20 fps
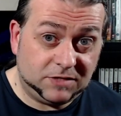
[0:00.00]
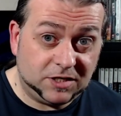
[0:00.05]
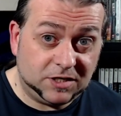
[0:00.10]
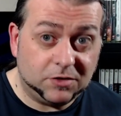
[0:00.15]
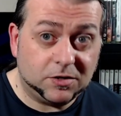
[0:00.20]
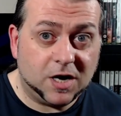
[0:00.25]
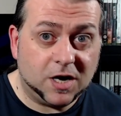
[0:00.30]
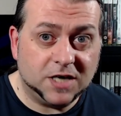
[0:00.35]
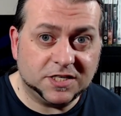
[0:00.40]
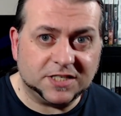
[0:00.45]

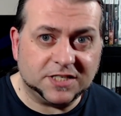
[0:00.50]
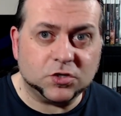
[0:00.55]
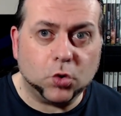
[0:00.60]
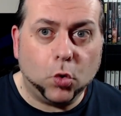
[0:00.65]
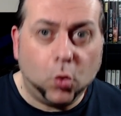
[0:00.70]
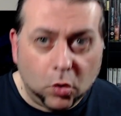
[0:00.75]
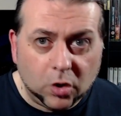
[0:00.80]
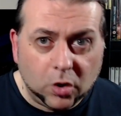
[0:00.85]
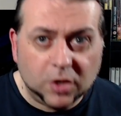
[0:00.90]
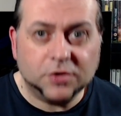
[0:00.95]
guys, it's
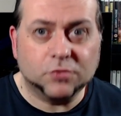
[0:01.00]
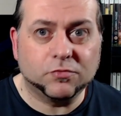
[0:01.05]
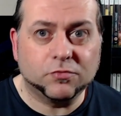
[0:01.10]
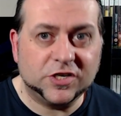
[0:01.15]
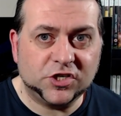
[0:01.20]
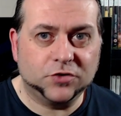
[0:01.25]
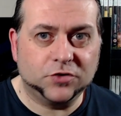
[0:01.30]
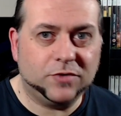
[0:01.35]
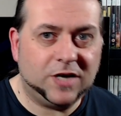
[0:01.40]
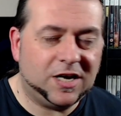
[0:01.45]
all on
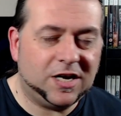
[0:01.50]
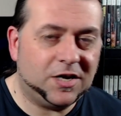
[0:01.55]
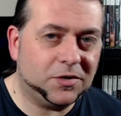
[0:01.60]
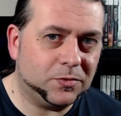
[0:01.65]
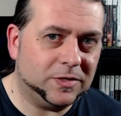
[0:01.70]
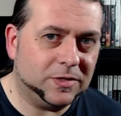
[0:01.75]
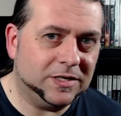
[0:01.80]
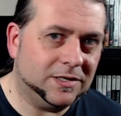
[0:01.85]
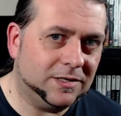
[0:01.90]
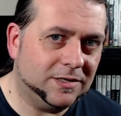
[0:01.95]
original
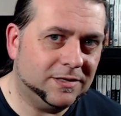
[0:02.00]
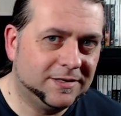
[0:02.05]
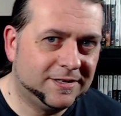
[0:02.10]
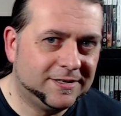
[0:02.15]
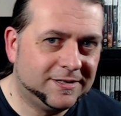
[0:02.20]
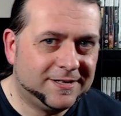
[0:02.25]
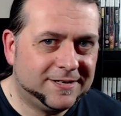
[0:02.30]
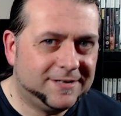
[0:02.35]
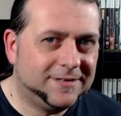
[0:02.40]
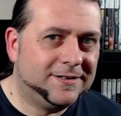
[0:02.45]
hardware.
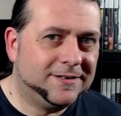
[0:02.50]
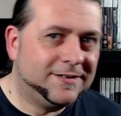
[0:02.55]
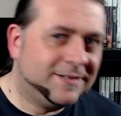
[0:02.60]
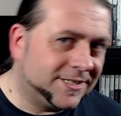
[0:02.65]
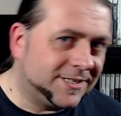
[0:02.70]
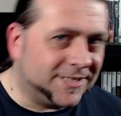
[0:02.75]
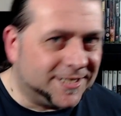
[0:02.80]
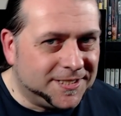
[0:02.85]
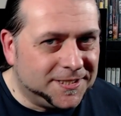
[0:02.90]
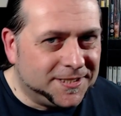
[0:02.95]

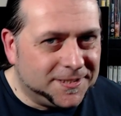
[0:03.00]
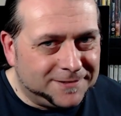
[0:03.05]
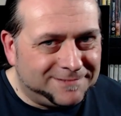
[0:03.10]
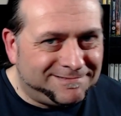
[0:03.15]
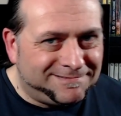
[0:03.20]
So